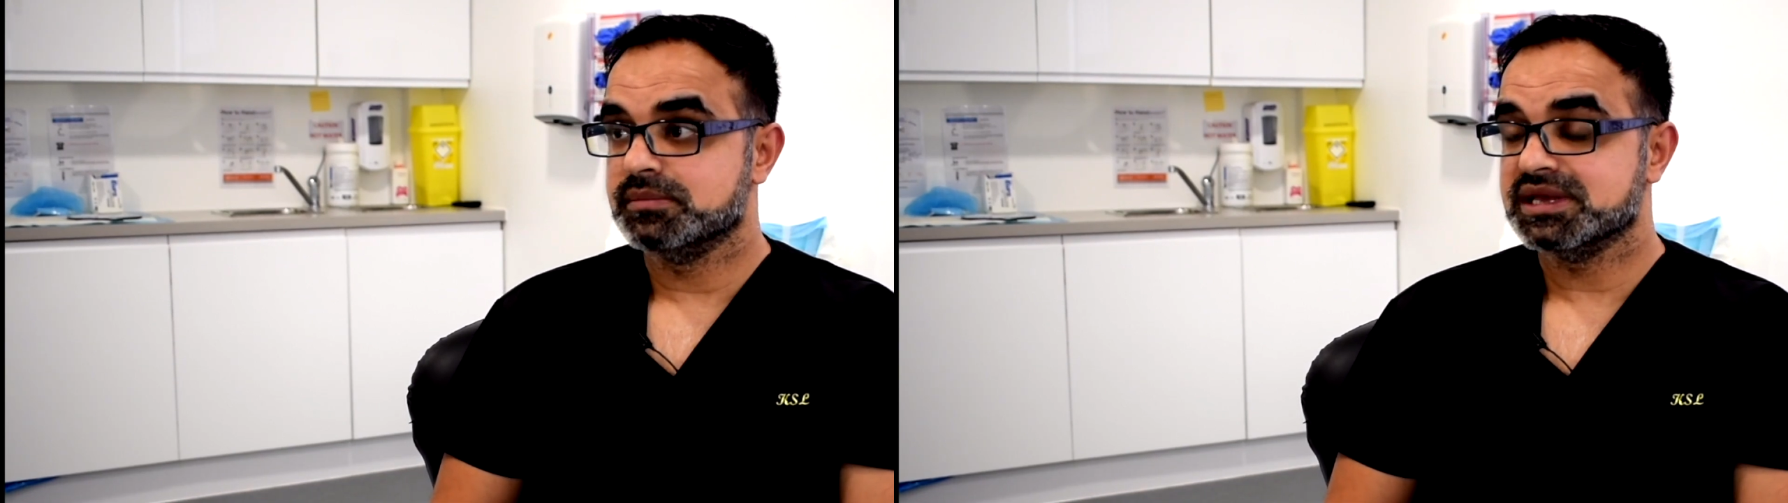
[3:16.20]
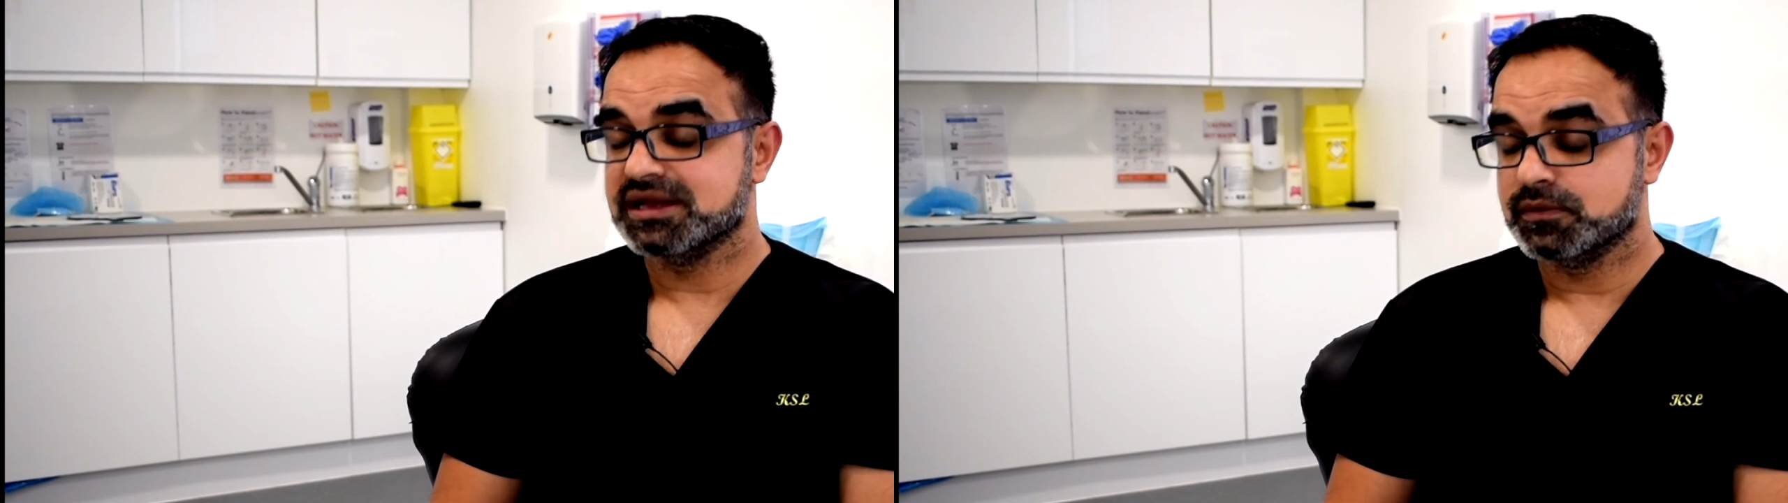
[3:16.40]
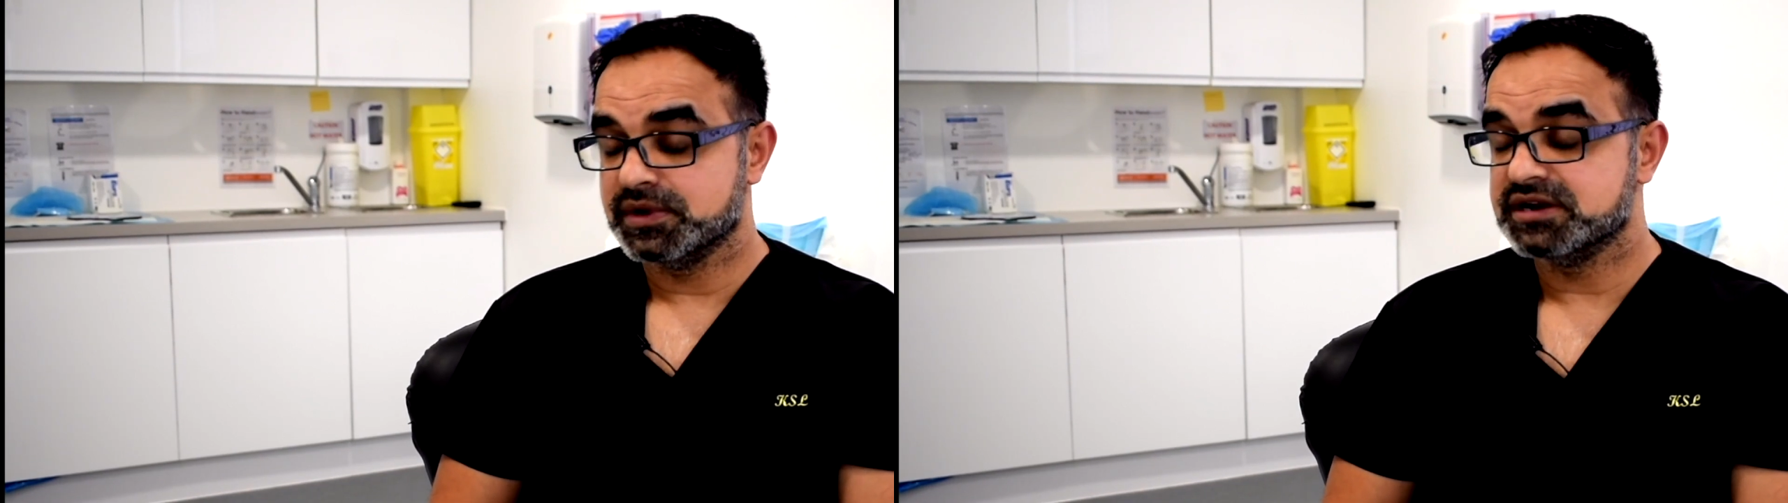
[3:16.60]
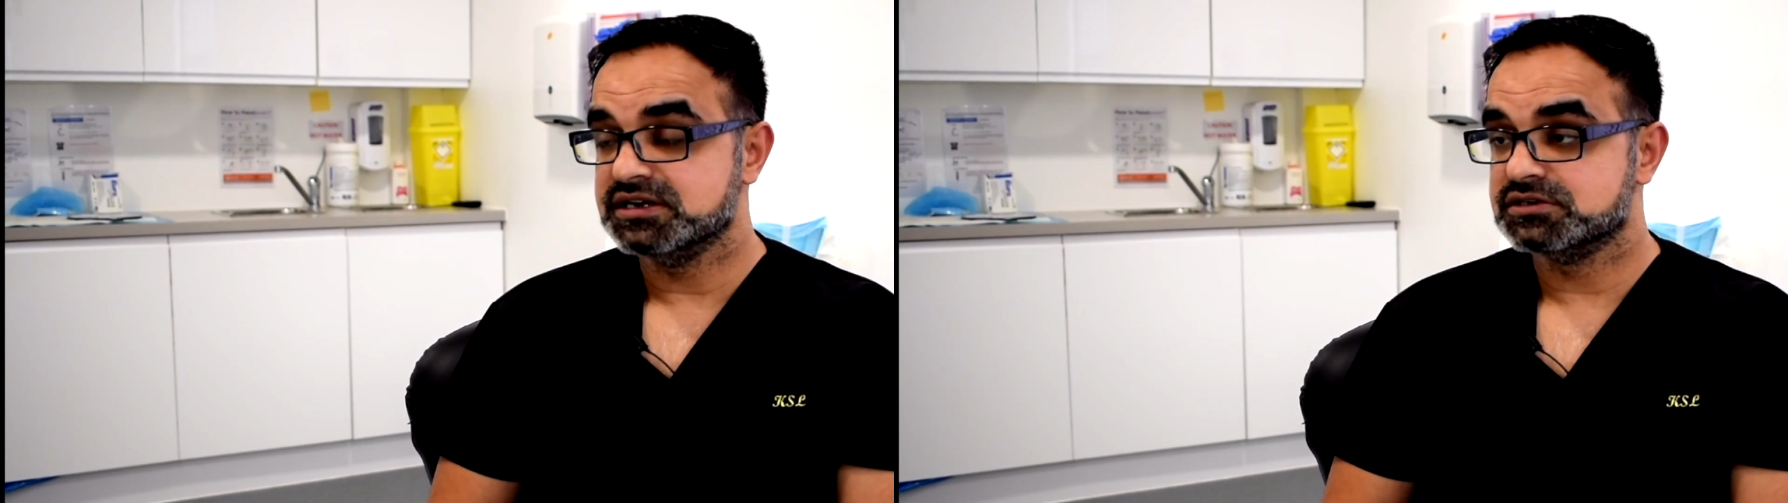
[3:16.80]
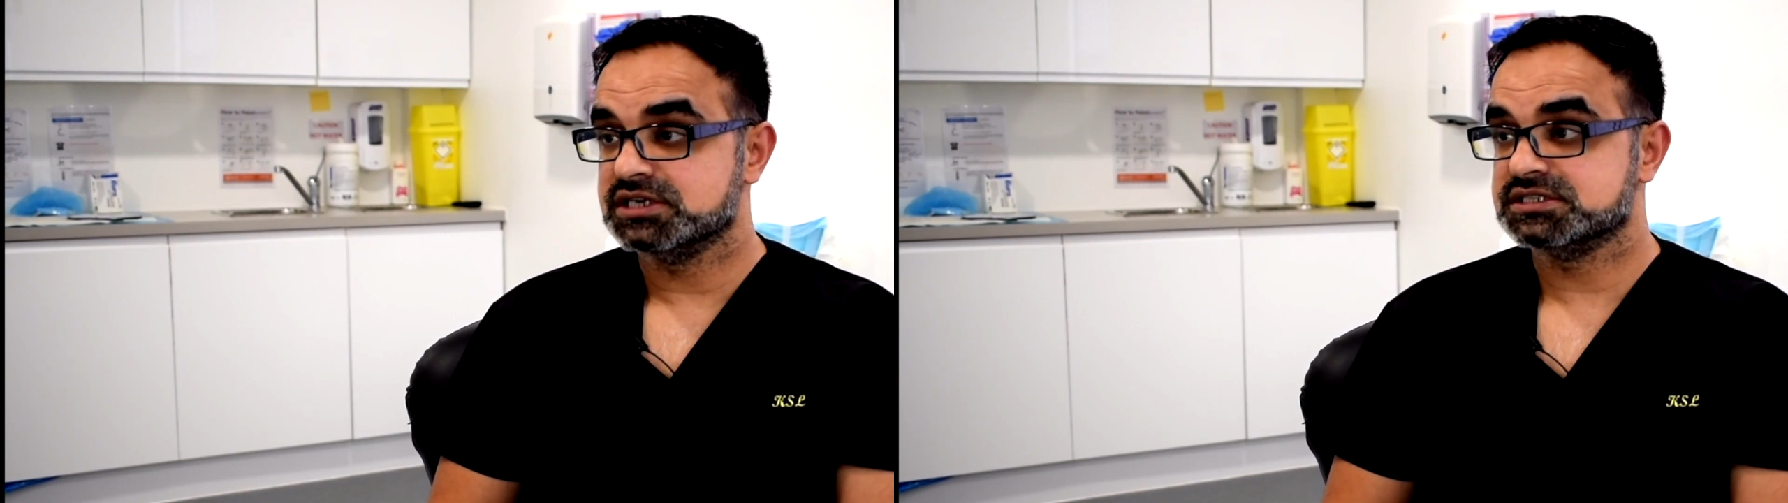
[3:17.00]
The bit that
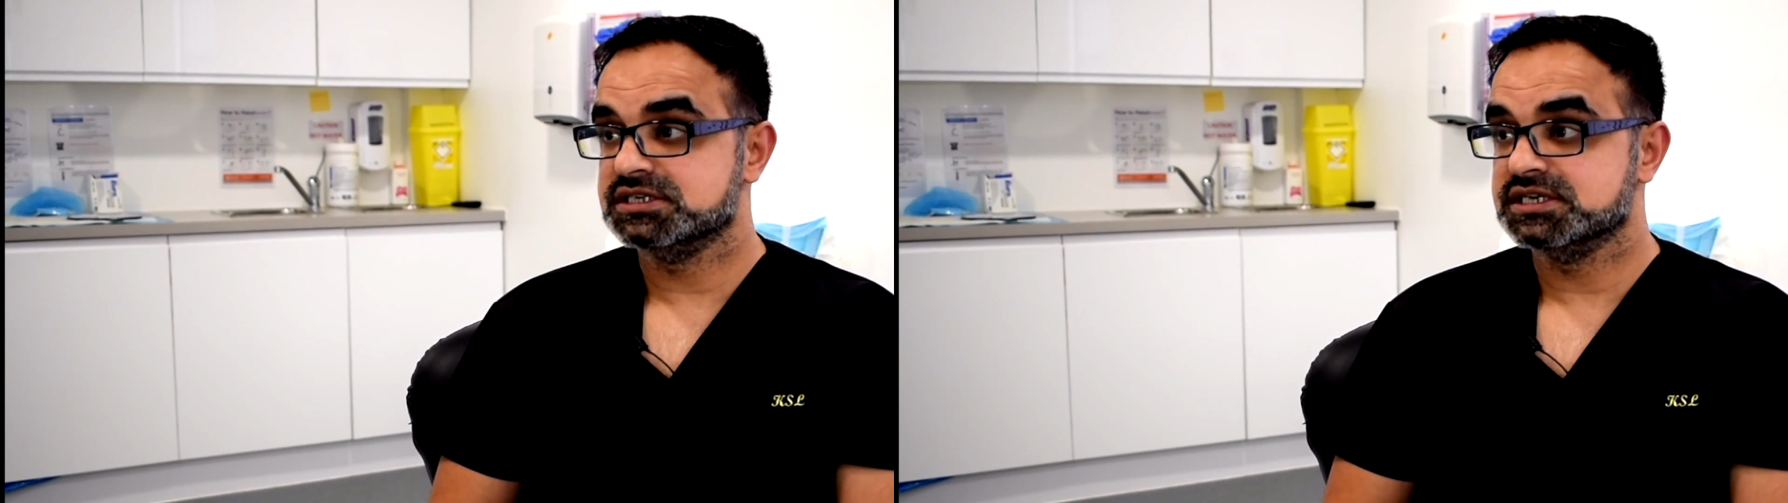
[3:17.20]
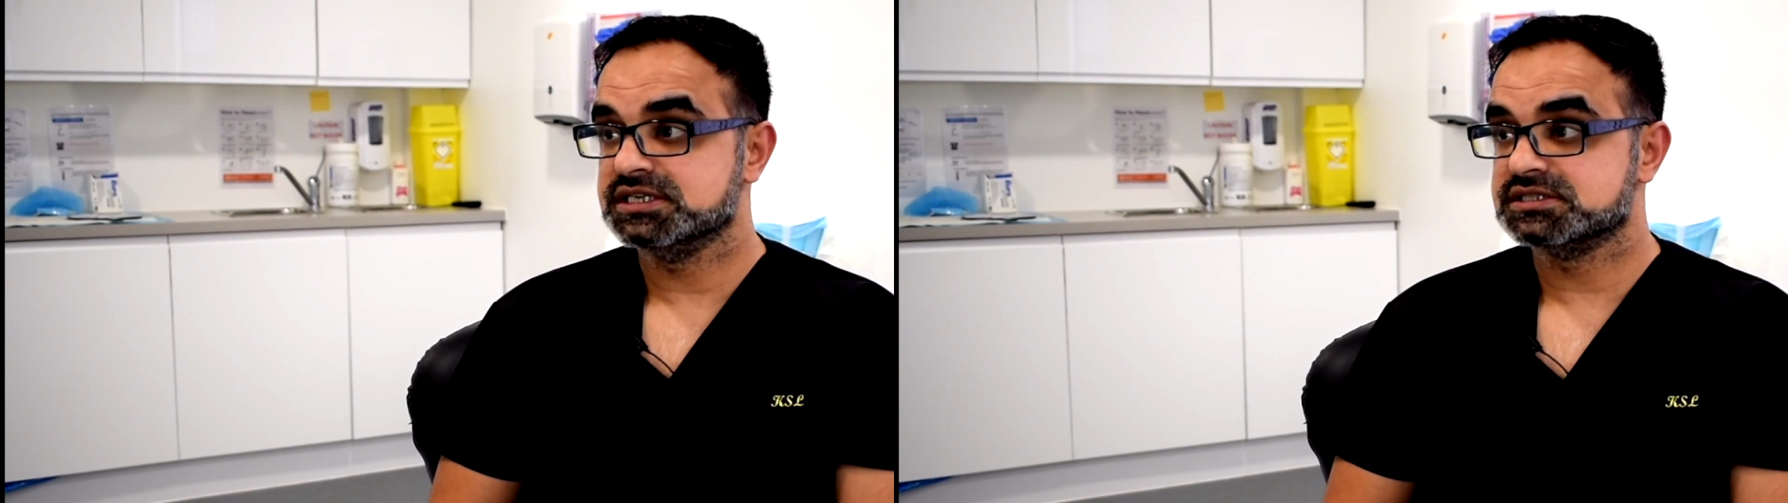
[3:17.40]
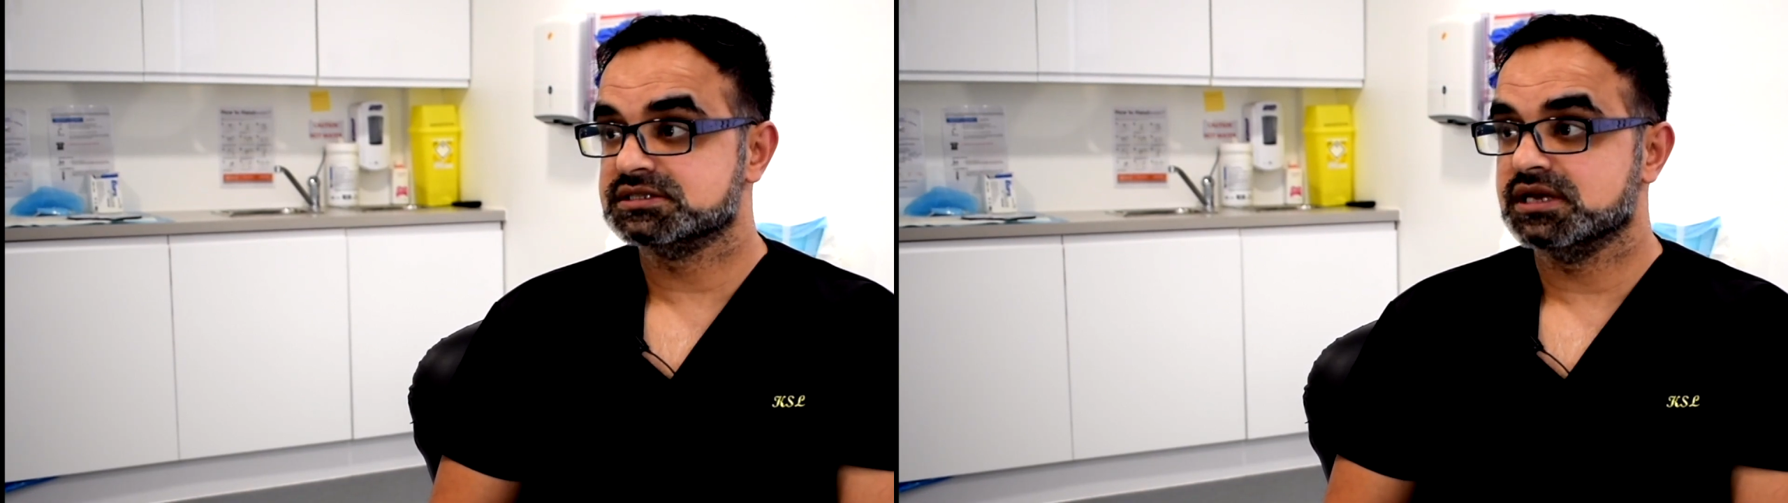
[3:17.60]
we're interested in is